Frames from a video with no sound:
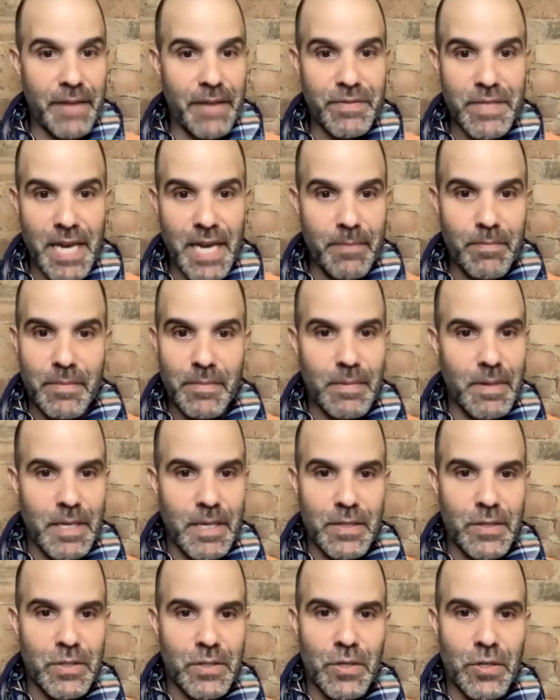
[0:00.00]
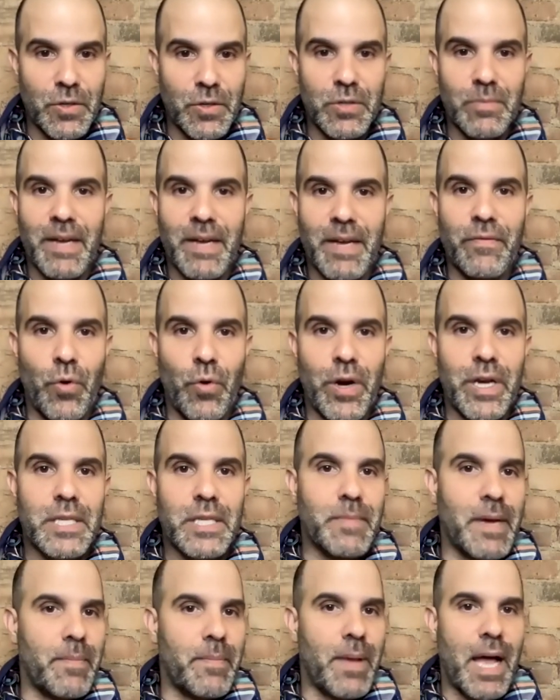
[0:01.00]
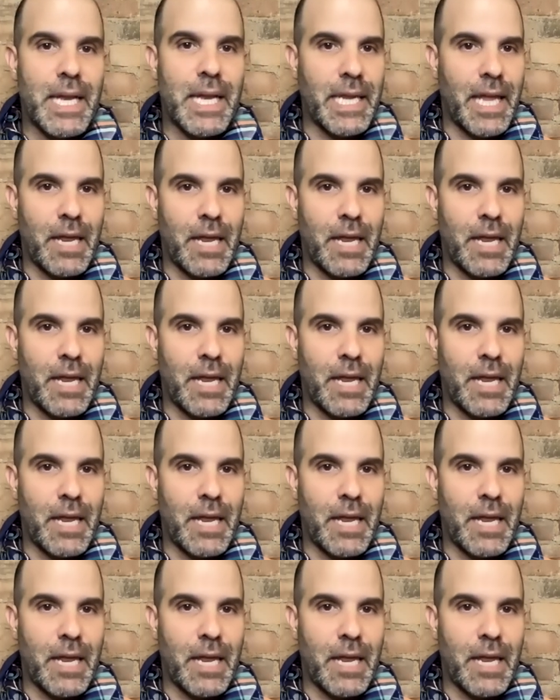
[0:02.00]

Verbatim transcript: lifetime is to use my voice, my body,